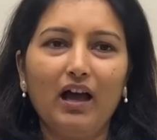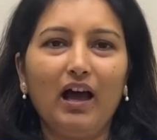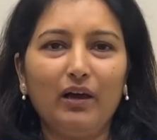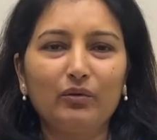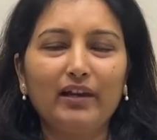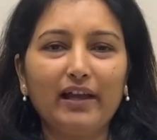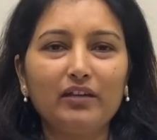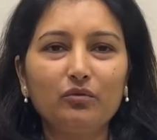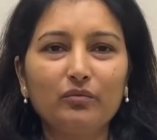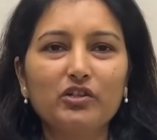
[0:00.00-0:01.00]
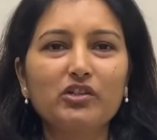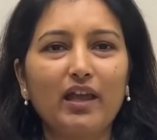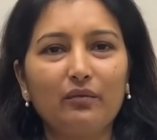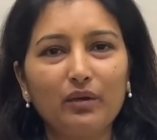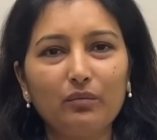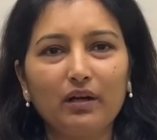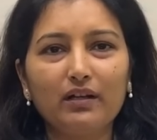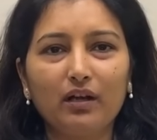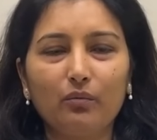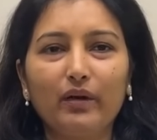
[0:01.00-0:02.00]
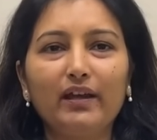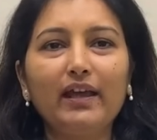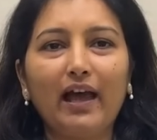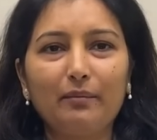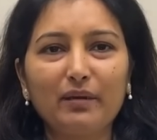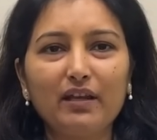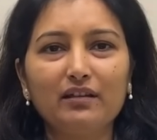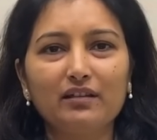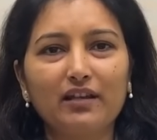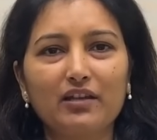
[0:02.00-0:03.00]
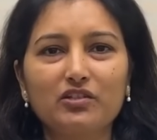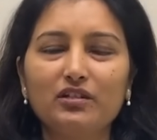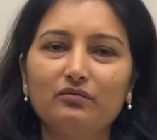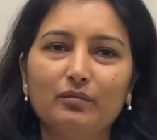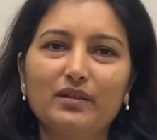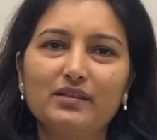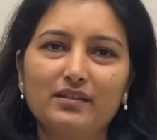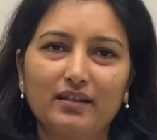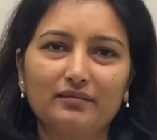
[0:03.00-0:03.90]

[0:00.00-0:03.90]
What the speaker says: I would like to wish everyone a very happy International Women's Day.